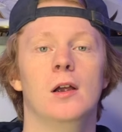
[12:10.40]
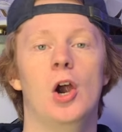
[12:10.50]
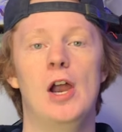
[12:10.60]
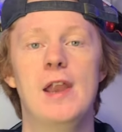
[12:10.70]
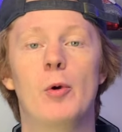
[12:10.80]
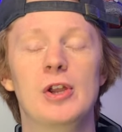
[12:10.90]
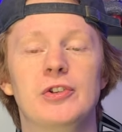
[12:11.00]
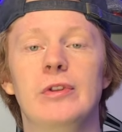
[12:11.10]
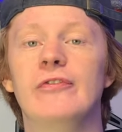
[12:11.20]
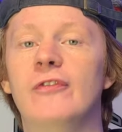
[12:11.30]
All right, now on
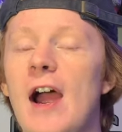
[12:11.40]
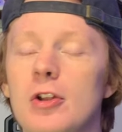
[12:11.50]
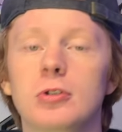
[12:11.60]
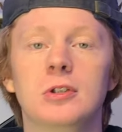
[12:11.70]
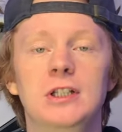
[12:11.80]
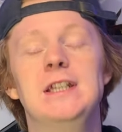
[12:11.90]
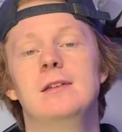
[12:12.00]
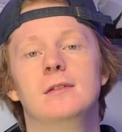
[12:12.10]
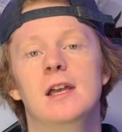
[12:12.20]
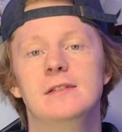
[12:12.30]
to the final cleat
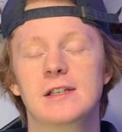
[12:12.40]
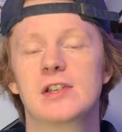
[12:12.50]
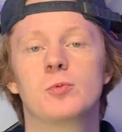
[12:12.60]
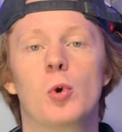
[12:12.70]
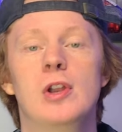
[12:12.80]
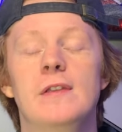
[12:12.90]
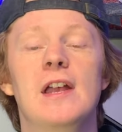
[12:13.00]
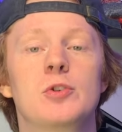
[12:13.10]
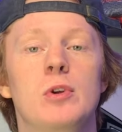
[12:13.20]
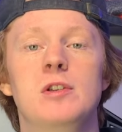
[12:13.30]
that Diggs has worn, and
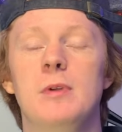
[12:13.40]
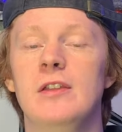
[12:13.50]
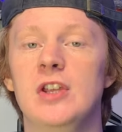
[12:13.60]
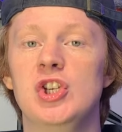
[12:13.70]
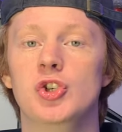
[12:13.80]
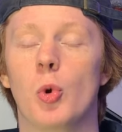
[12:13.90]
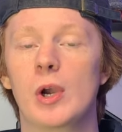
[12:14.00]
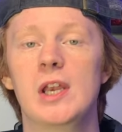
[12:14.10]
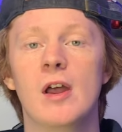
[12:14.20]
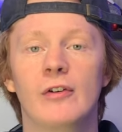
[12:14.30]
that's going to be the
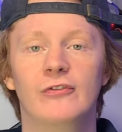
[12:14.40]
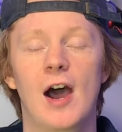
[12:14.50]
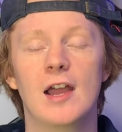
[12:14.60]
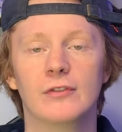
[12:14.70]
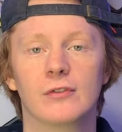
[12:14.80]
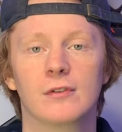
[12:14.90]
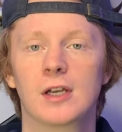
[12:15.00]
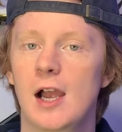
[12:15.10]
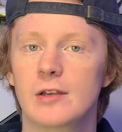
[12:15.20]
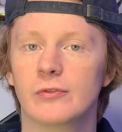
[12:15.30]
Jordan 5.
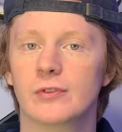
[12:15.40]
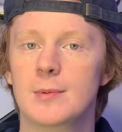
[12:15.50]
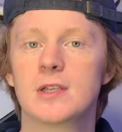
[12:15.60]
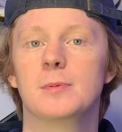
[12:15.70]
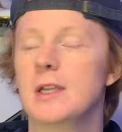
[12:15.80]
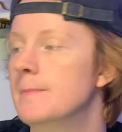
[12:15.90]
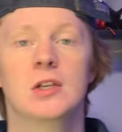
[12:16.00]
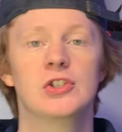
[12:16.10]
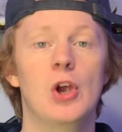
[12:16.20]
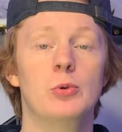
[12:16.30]
Kind of. Let me explain.
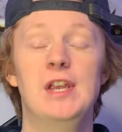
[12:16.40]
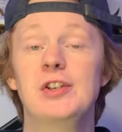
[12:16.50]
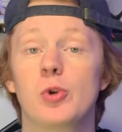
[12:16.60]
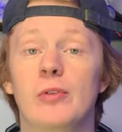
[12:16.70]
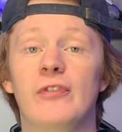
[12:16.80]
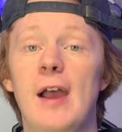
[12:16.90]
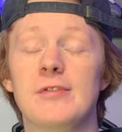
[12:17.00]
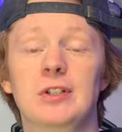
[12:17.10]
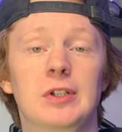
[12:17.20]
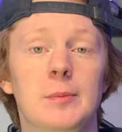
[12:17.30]
So Diggs' Jordan 5
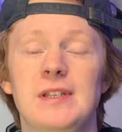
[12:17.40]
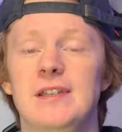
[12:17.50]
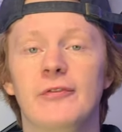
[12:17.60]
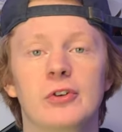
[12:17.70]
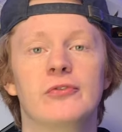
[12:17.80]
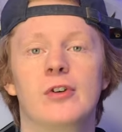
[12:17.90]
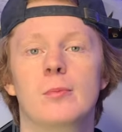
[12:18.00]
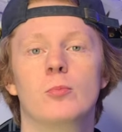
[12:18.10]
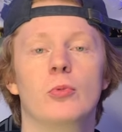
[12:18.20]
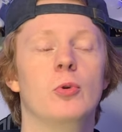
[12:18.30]
is a little bit different
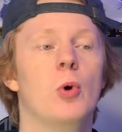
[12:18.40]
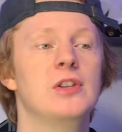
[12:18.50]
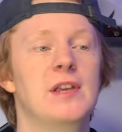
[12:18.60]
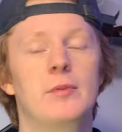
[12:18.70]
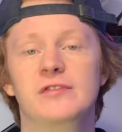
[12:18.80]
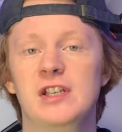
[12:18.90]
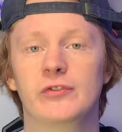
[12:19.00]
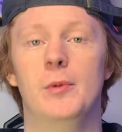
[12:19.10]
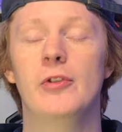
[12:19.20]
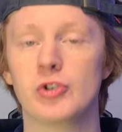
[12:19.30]
from the ones that we've seen
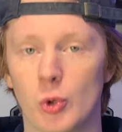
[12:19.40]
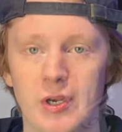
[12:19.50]
from other Jordan